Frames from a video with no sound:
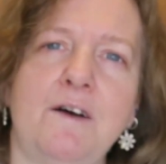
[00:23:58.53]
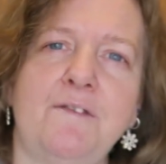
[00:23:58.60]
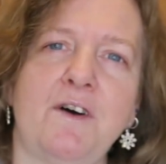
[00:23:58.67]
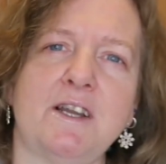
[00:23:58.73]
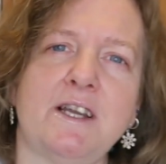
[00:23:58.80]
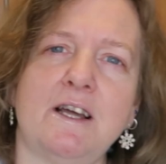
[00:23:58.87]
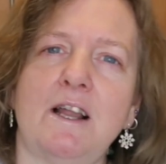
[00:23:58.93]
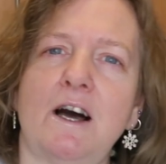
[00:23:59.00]
I
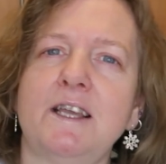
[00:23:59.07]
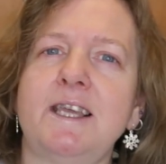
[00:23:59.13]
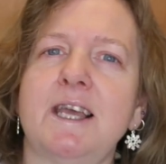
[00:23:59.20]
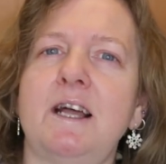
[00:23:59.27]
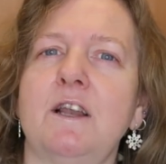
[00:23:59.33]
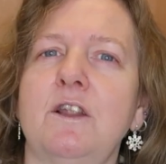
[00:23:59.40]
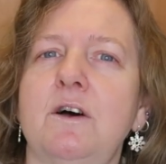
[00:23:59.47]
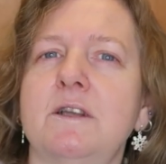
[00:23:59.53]
find I
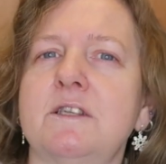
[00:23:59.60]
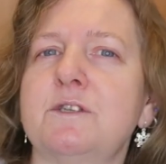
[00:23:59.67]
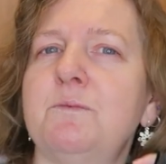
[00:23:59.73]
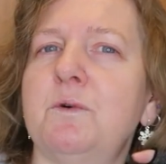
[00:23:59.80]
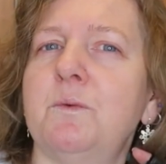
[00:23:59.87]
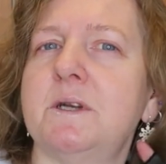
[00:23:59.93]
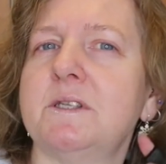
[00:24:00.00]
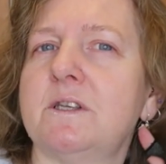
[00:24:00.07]
get a lot of
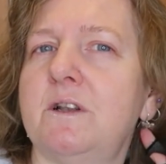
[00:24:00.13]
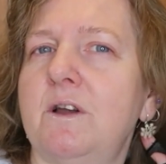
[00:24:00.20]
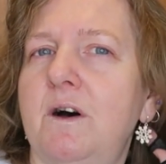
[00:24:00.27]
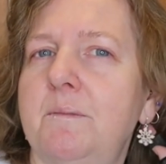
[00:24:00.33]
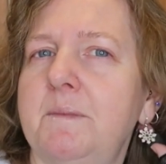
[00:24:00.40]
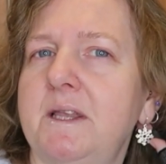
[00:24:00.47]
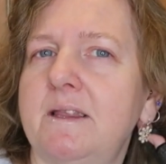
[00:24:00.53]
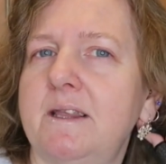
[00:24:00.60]
small ones a
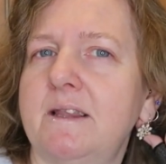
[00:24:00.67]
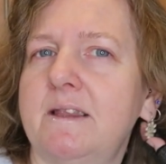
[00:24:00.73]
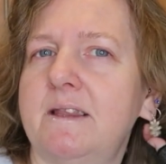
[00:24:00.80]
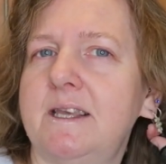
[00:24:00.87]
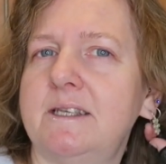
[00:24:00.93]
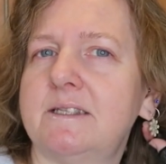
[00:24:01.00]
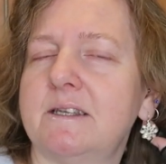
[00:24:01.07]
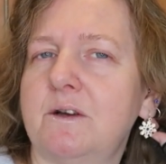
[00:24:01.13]
lot. I mean,
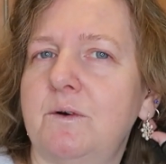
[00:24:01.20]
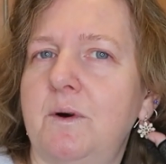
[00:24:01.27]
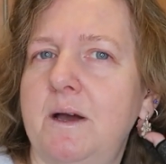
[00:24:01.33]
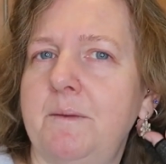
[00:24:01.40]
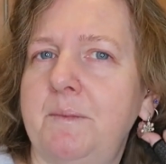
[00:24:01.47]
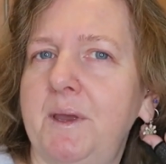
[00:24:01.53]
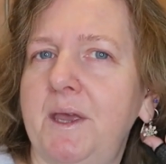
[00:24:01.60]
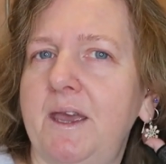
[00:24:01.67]
these are
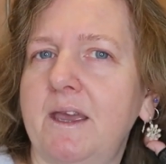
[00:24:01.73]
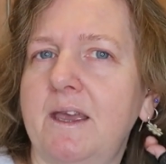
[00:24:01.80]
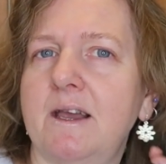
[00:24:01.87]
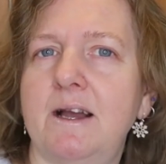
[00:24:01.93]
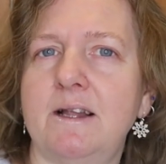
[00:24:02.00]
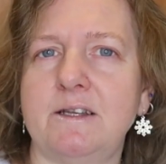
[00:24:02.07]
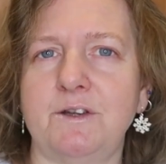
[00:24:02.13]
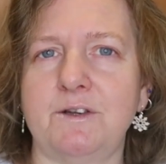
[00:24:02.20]
quite big
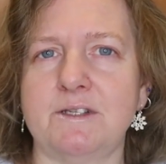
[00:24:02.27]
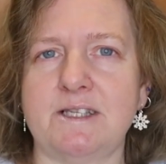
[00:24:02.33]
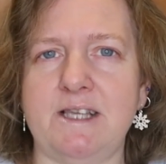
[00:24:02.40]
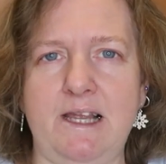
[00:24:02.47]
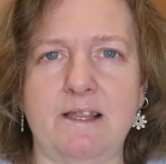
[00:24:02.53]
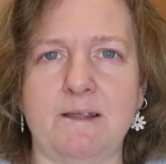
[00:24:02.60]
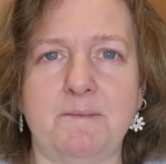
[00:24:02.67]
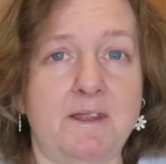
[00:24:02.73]
and you can
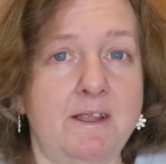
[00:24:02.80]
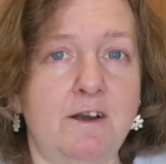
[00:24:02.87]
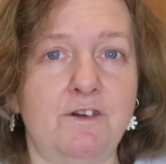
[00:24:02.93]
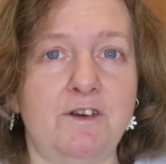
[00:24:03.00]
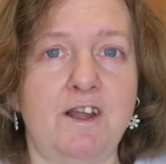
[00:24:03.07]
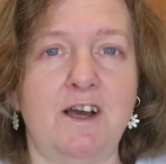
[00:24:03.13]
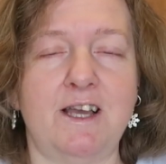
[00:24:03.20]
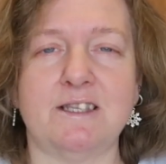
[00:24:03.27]
see them and they
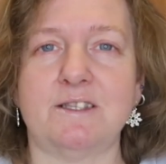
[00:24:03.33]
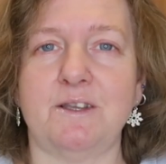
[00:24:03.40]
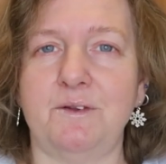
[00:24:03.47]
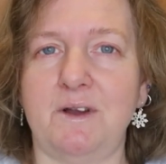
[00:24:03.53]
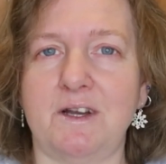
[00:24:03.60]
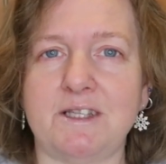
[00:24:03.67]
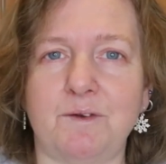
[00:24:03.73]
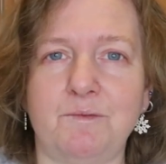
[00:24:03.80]
look nice. So I